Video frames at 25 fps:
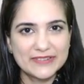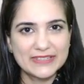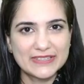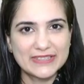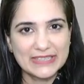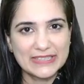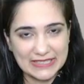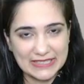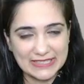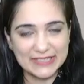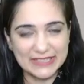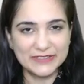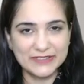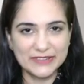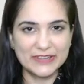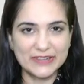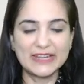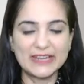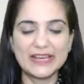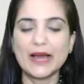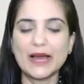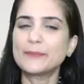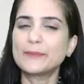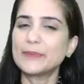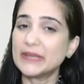Does it really
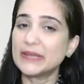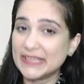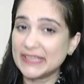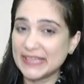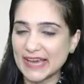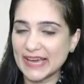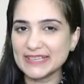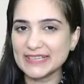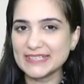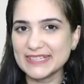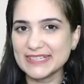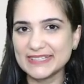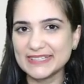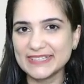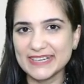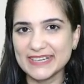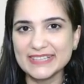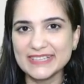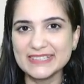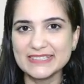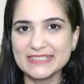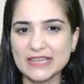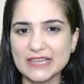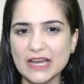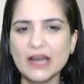happen? Yes, it
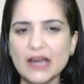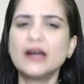does.